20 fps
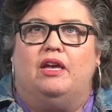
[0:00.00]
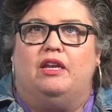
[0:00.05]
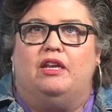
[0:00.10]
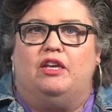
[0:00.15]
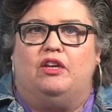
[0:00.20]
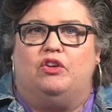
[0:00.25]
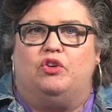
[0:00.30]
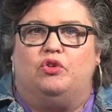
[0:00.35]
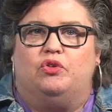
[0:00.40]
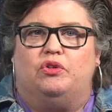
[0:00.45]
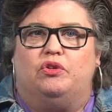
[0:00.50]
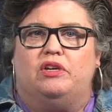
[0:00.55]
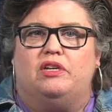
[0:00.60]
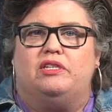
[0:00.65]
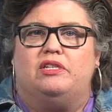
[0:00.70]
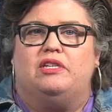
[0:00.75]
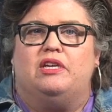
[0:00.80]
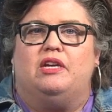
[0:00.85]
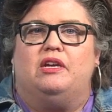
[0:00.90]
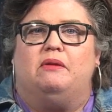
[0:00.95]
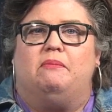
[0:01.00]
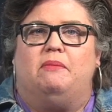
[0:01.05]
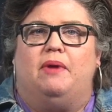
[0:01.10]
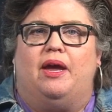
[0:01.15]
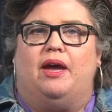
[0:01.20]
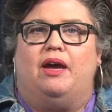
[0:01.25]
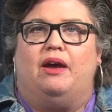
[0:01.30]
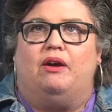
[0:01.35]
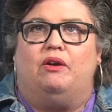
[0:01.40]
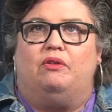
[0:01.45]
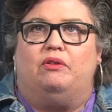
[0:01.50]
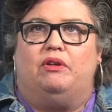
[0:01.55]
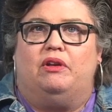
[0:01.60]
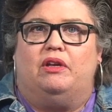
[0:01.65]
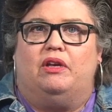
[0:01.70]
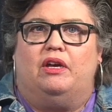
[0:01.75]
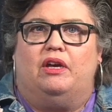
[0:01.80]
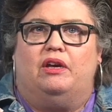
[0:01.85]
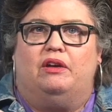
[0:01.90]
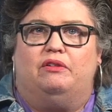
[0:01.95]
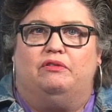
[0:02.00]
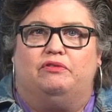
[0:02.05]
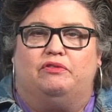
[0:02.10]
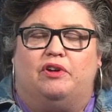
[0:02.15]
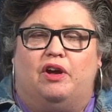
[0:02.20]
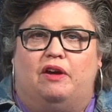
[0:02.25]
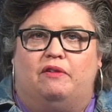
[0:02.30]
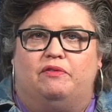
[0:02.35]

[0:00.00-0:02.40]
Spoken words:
an increasing amount of